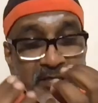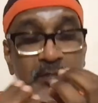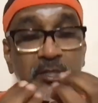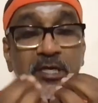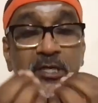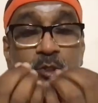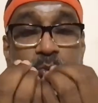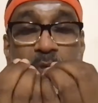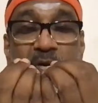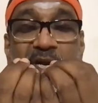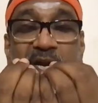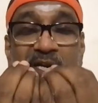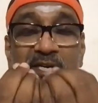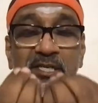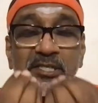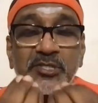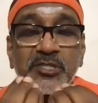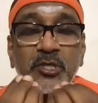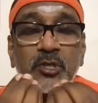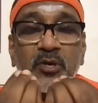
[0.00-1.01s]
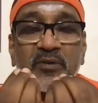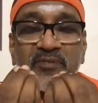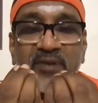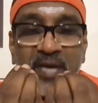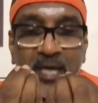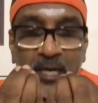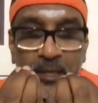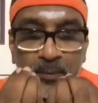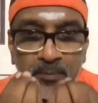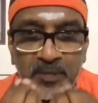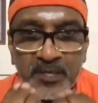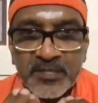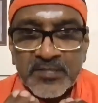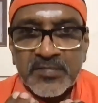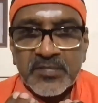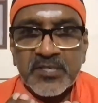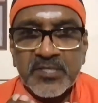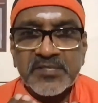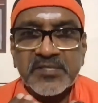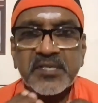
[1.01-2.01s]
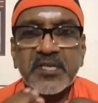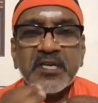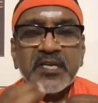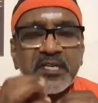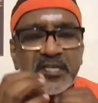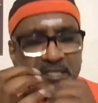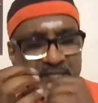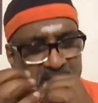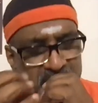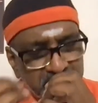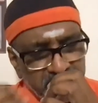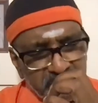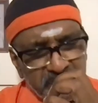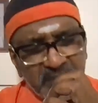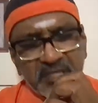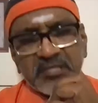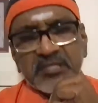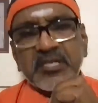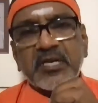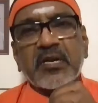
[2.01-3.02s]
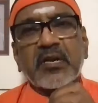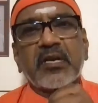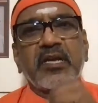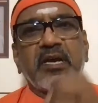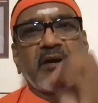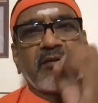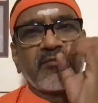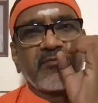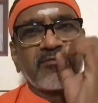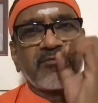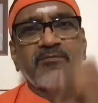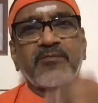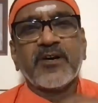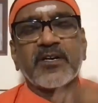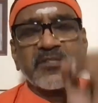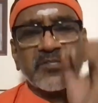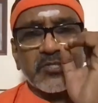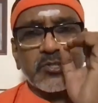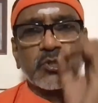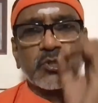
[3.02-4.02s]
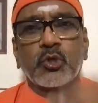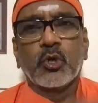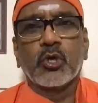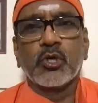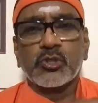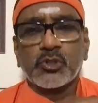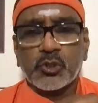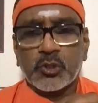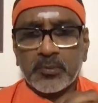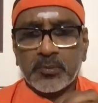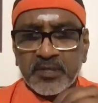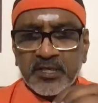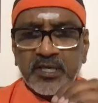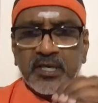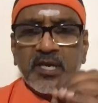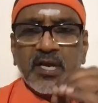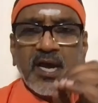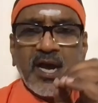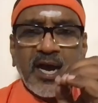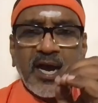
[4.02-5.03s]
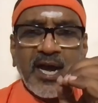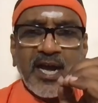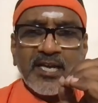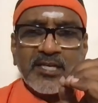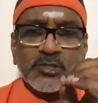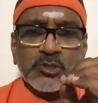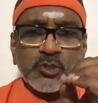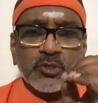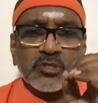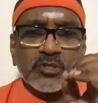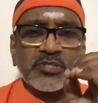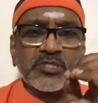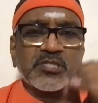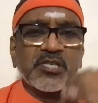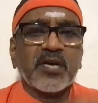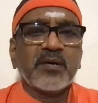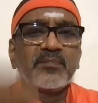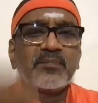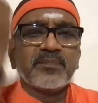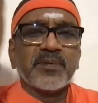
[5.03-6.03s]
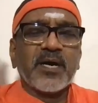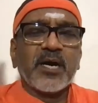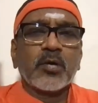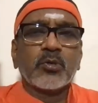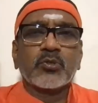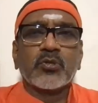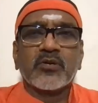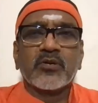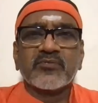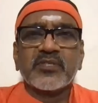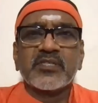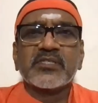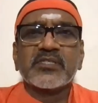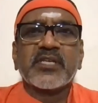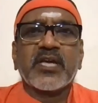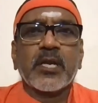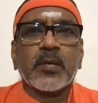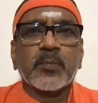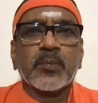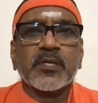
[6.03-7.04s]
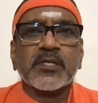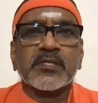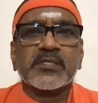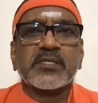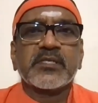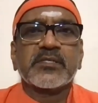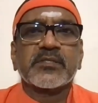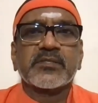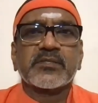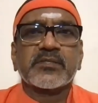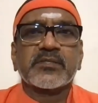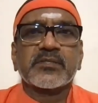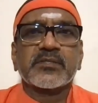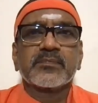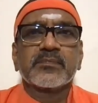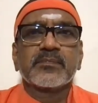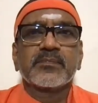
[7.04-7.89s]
into a condition of helplessness, immediately our first goal should be, I should jump out of this helplessness.